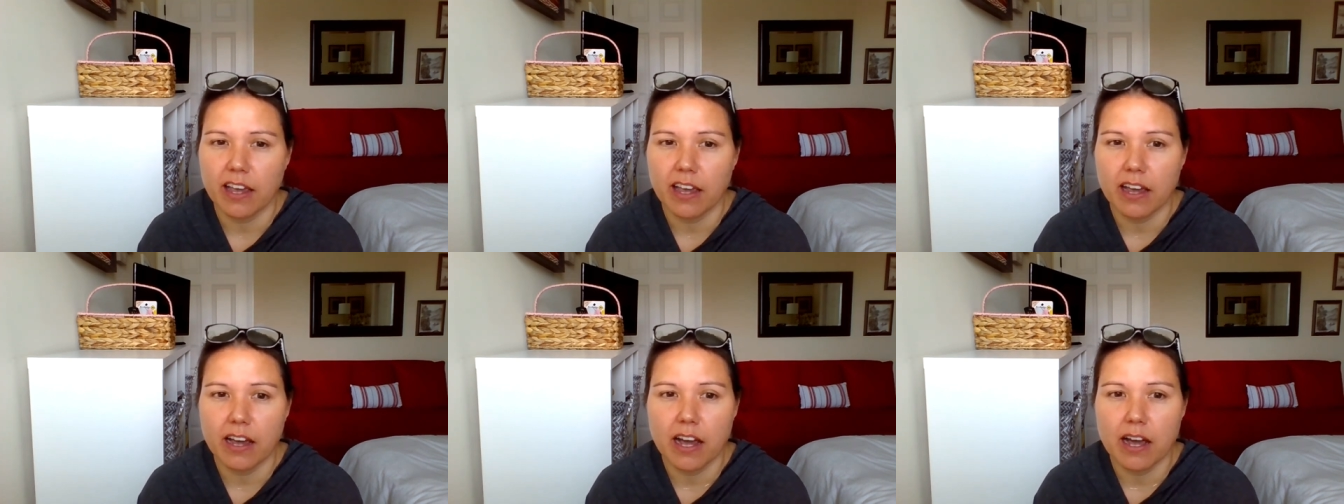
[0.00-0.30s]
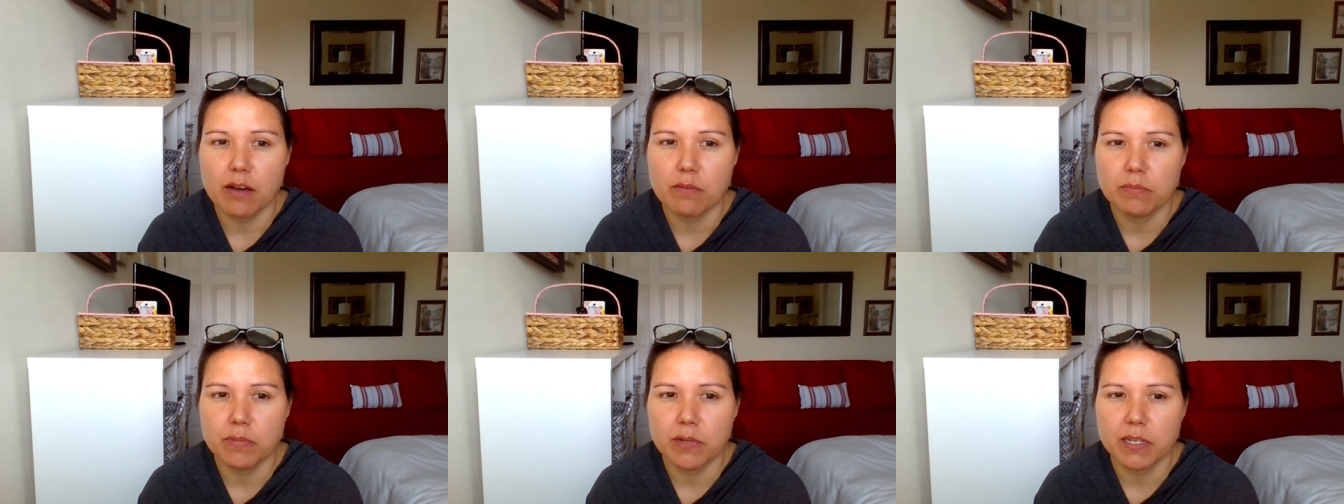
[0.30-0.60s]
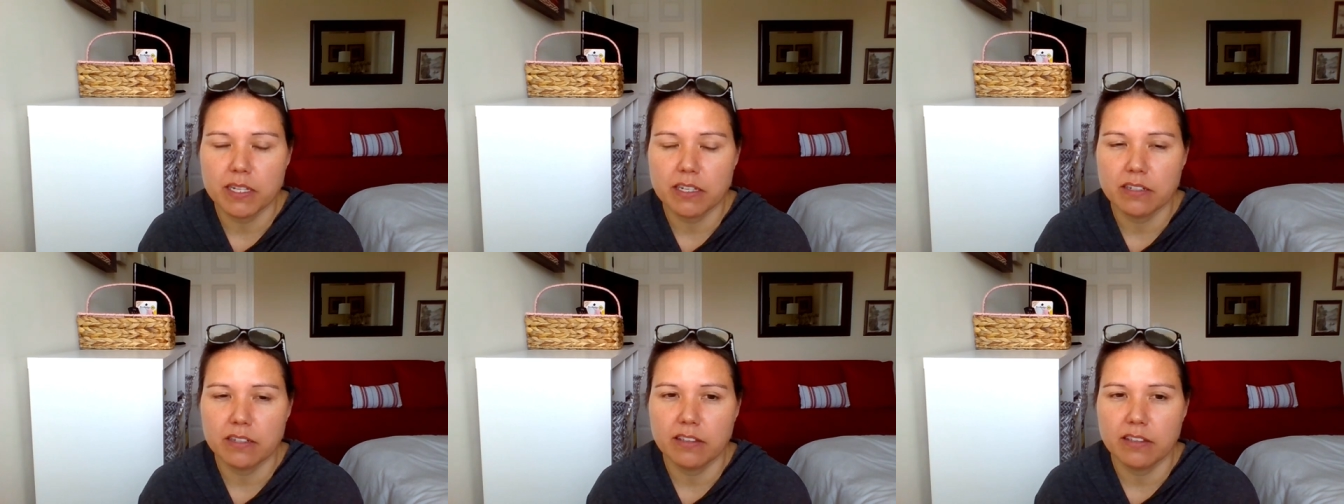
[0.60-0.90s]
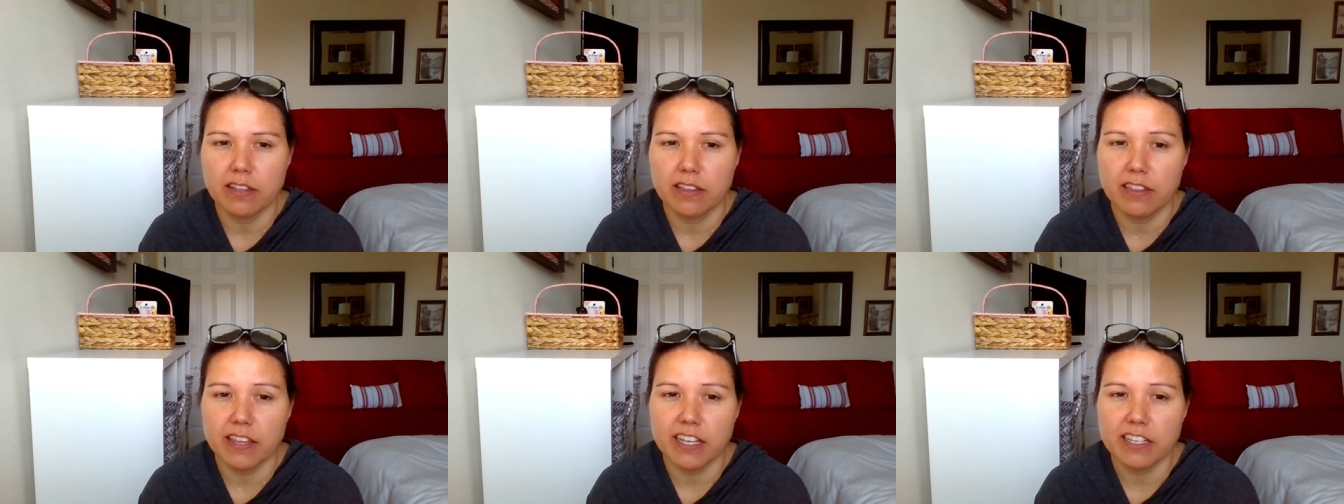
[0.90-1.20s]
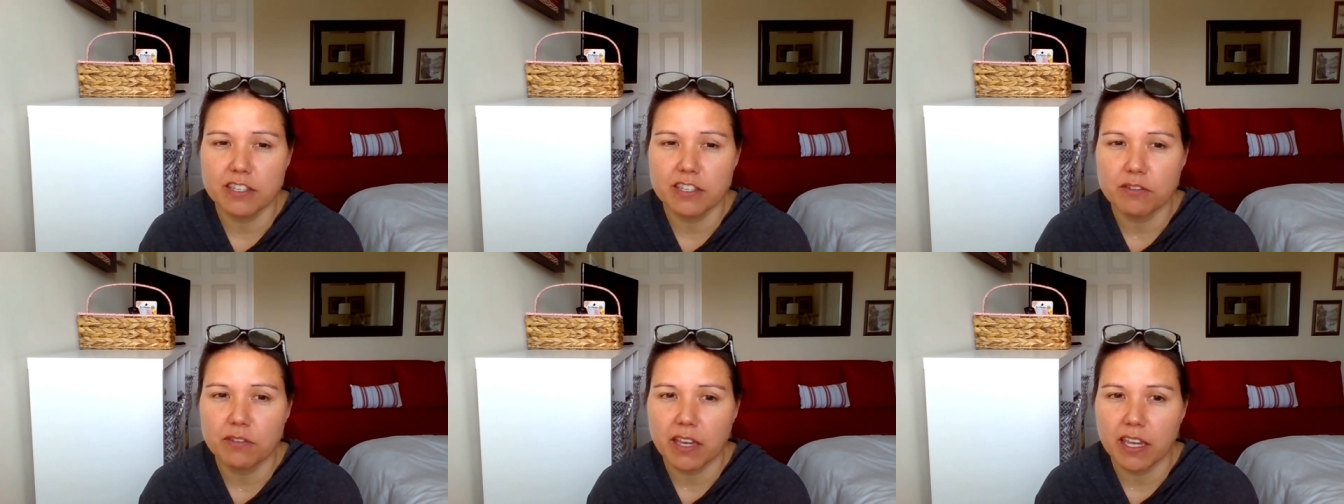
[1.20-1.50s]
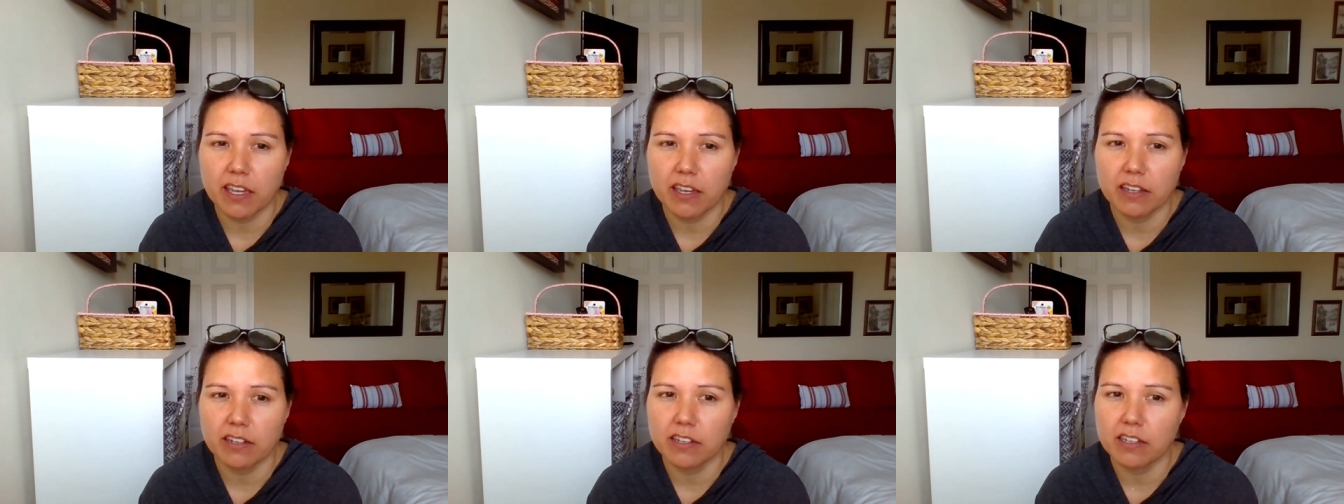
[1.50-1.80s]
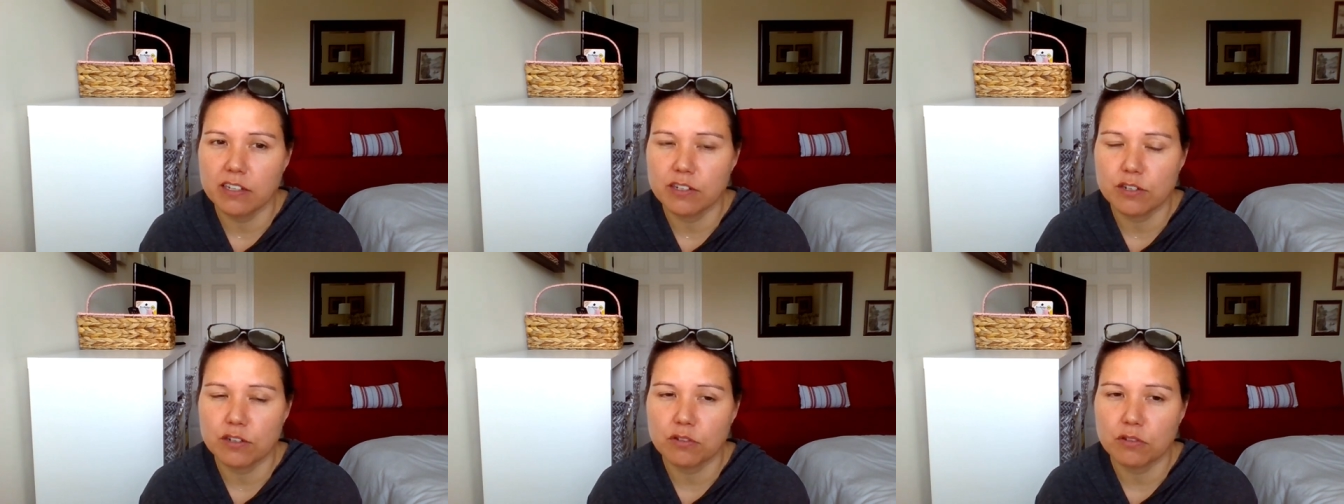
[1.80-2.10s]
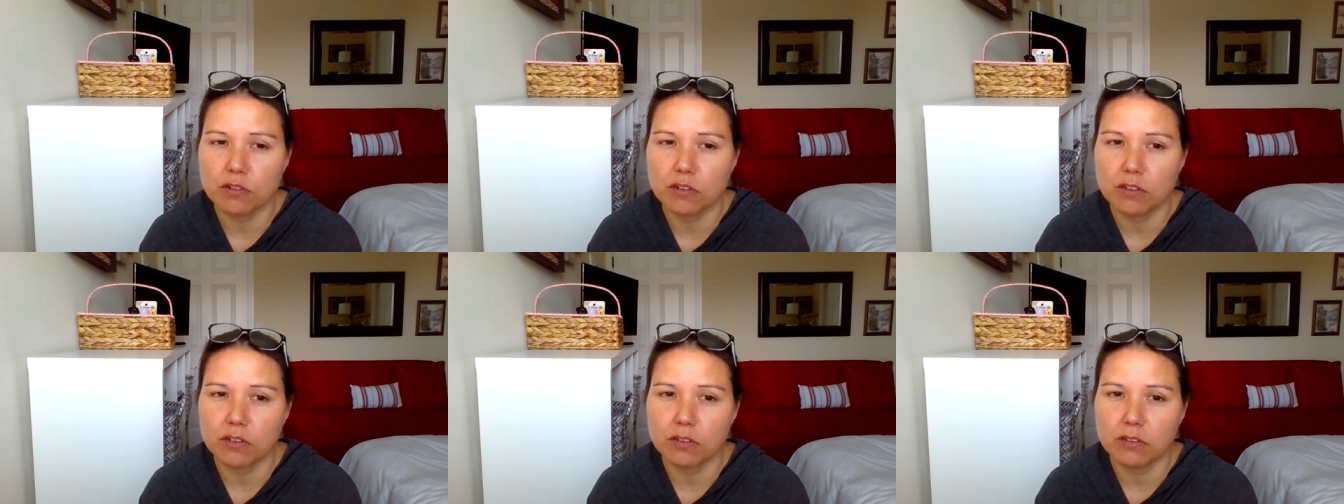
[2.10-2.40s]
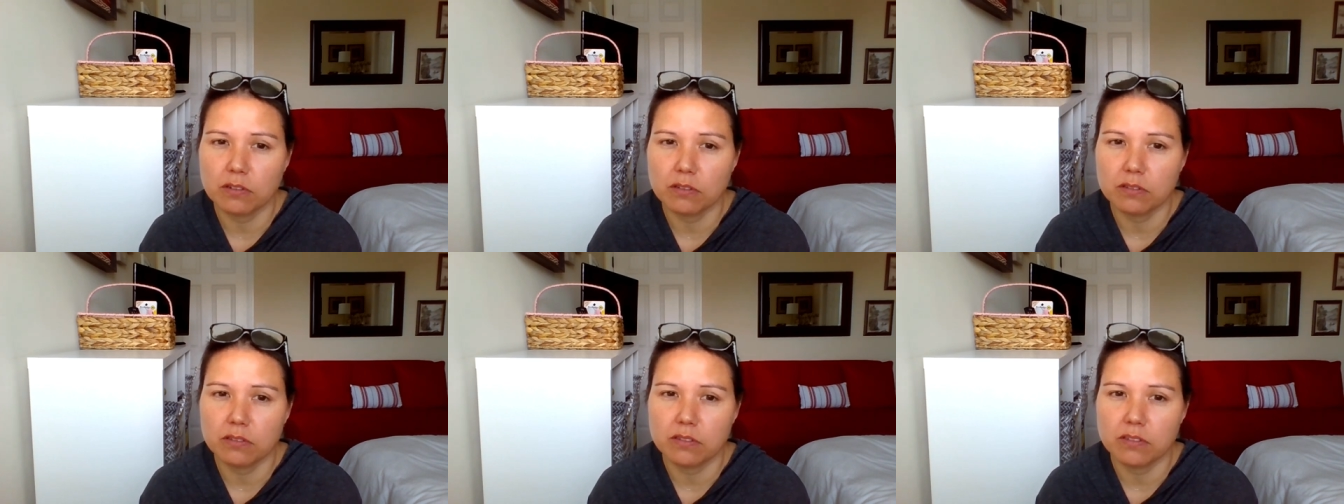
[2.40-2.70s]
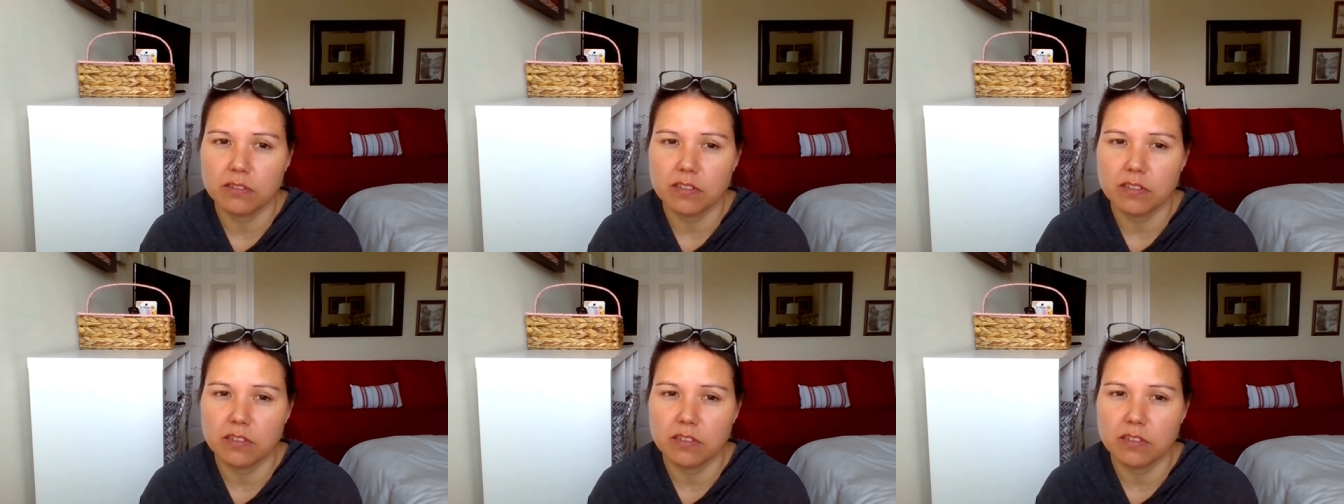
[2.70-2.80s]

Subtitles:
But the things you can control,